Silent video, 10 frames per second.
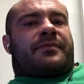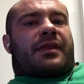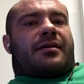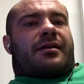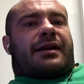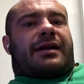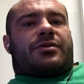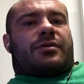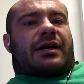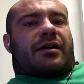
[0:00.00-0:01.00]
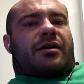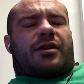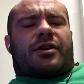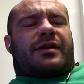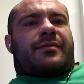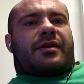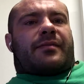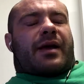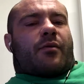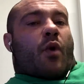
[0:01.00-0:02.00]
and I do a lot of cardio
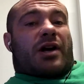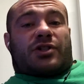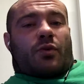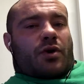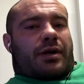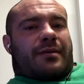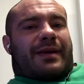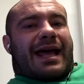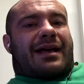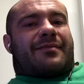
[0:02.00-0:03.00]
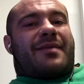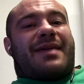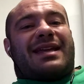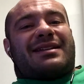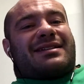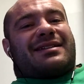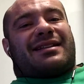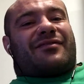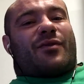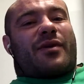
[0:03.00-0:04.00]
and I walk to work and back, my maintenance is
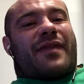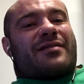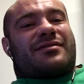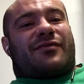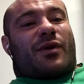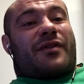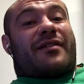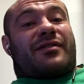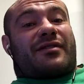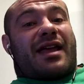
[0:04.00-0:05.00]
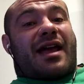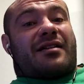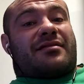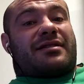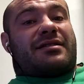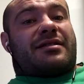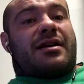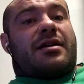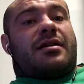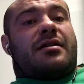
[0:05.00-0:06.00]
like 4,000, 4,500 calories.
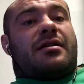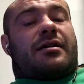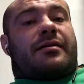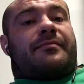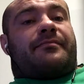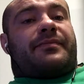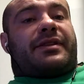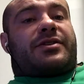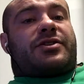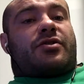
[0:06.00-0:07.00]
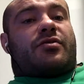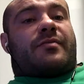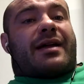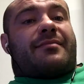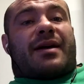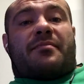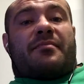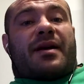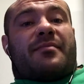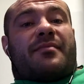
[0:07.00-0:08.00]
So my
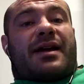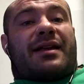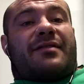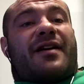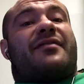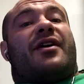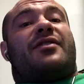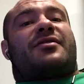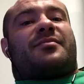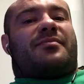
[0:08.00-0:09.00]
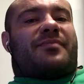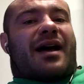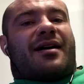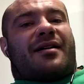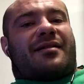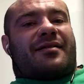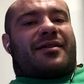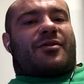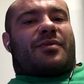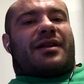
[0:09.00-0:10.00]
500,
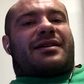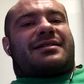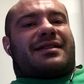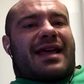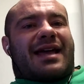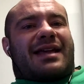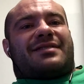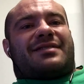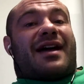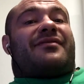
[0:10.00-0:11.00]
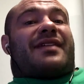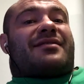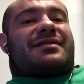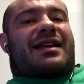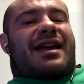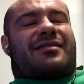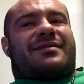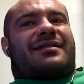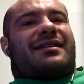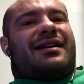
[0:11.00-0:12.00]
plus to that is 5,000
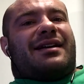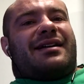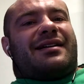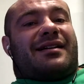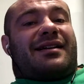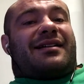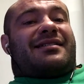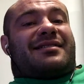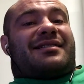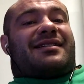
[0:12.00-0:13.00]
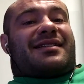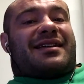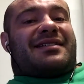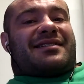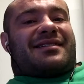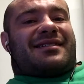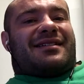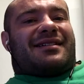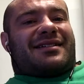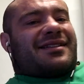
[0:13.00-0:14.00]
calories. That takes
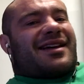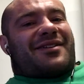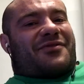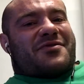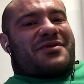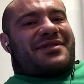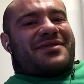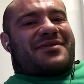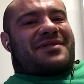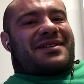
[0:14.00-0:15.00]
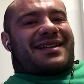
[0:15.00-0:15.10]
that's a lot of food. You don't just